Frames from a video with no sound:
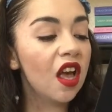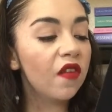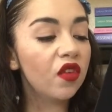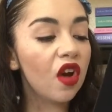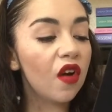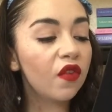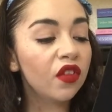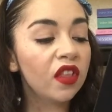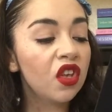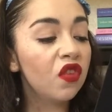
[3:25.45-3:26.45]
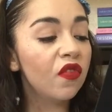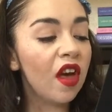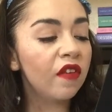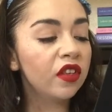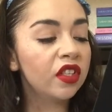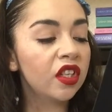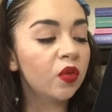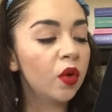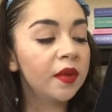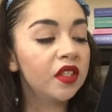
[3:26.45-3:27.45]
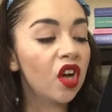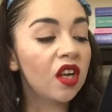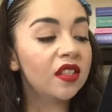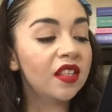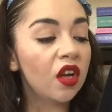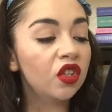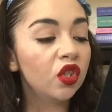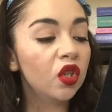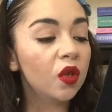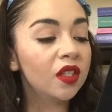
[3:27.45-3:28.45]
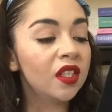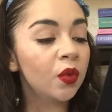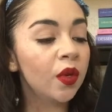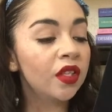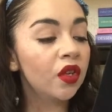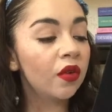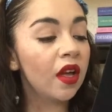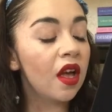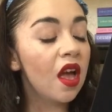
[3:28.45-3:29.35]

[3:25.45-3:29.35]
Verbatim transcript: every awful thing you've ever done will be tossed out the closest window,